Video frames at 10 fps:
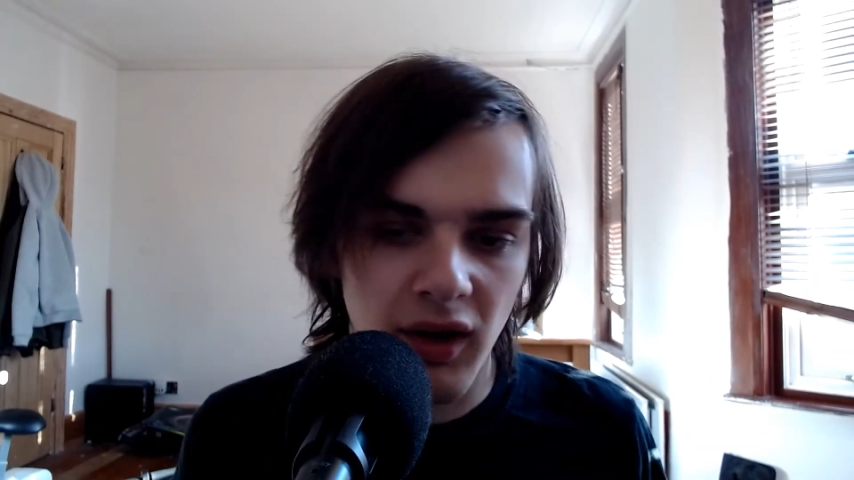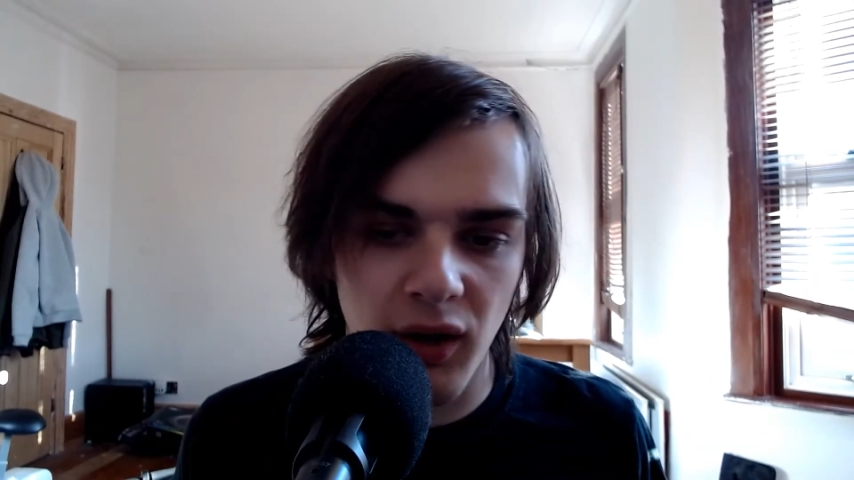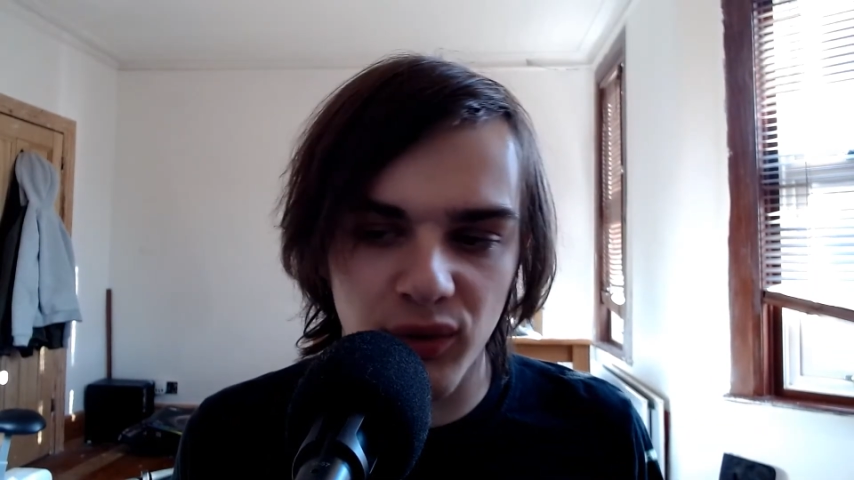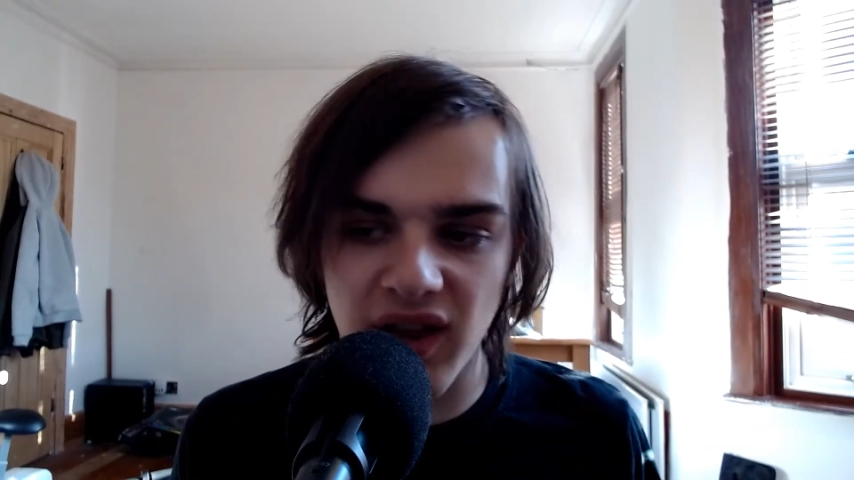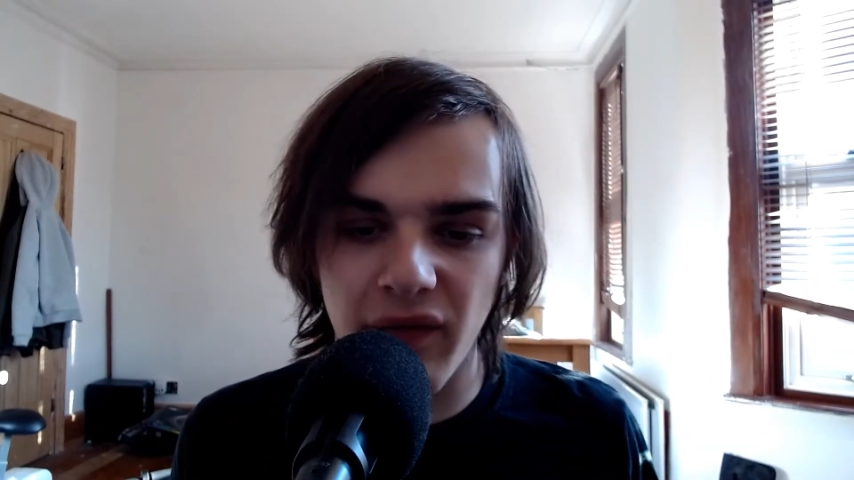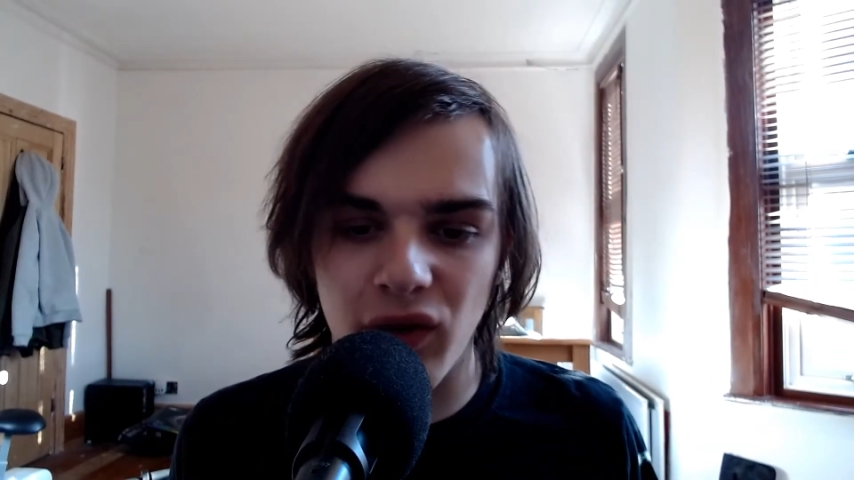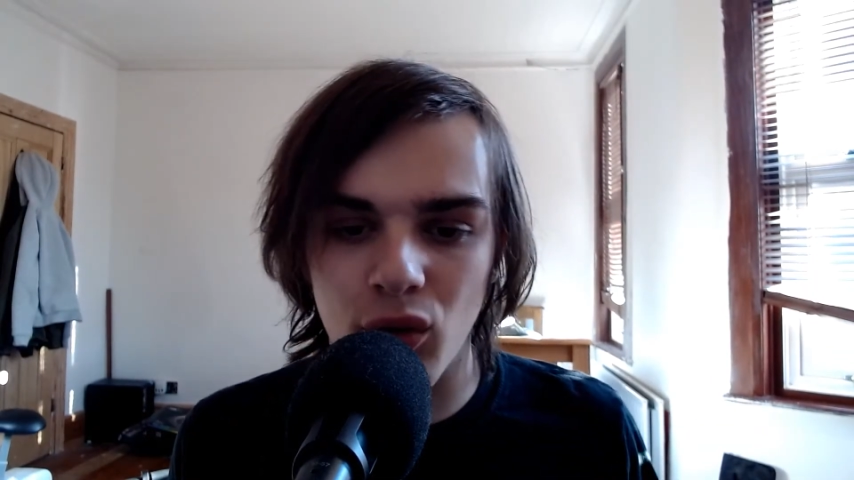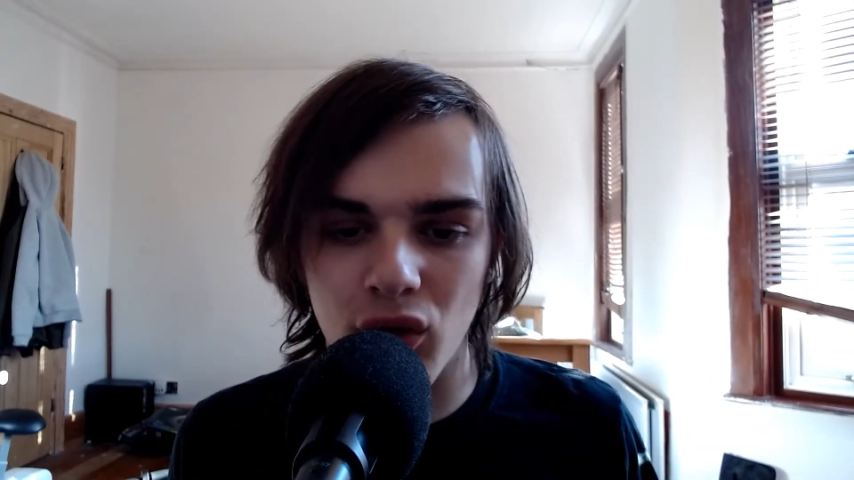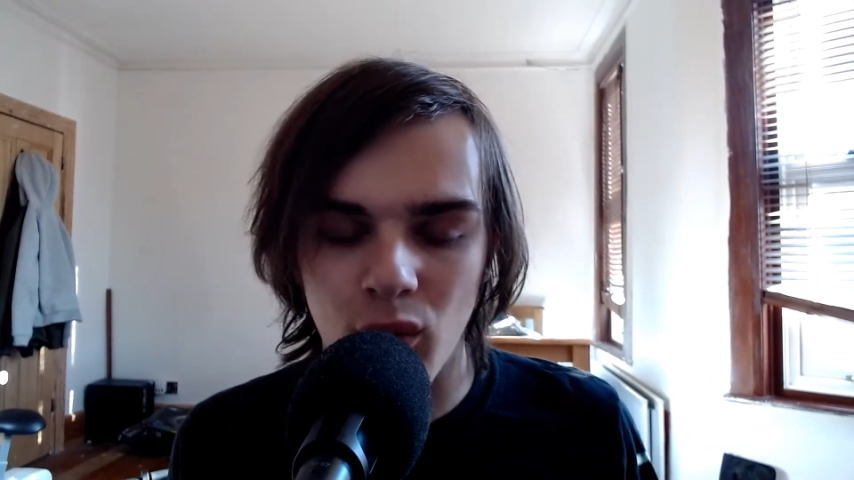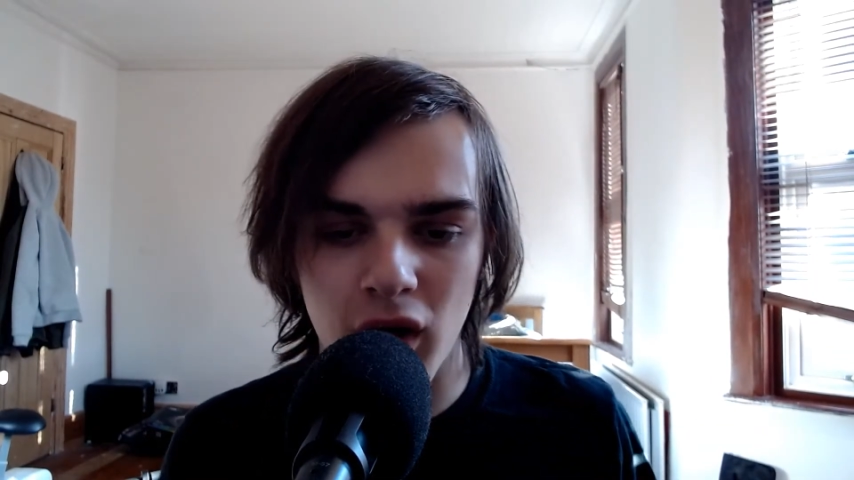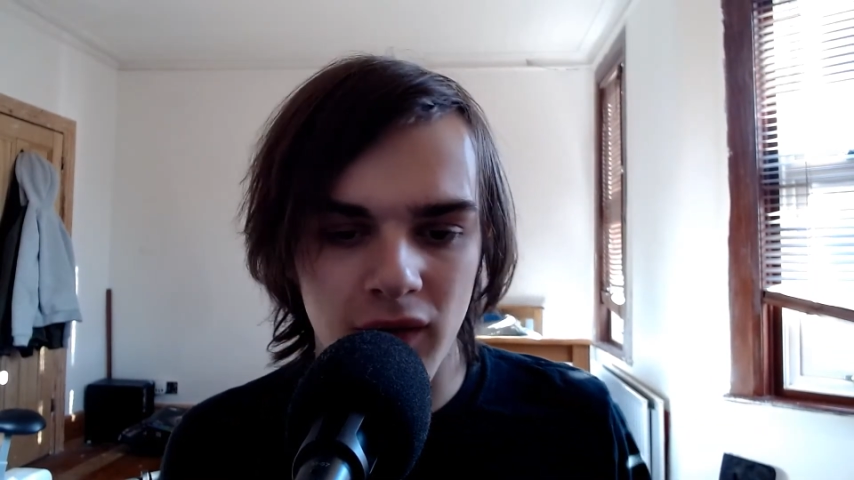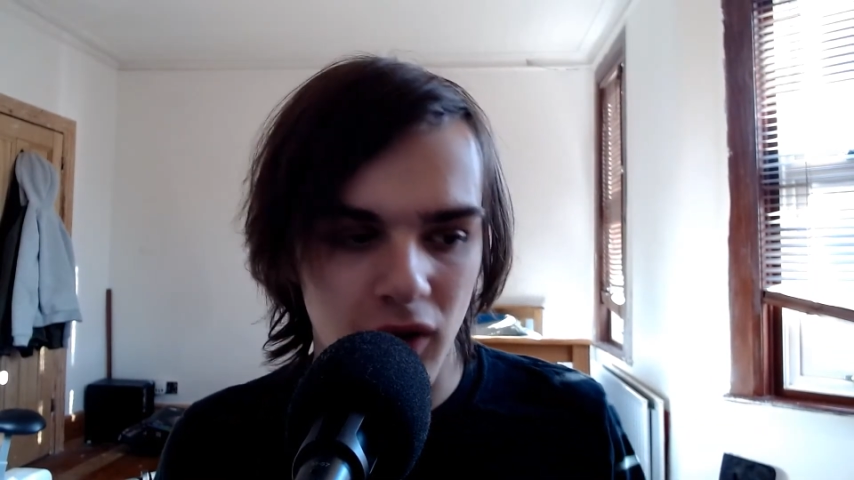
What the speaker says: it was definitely not going to work if I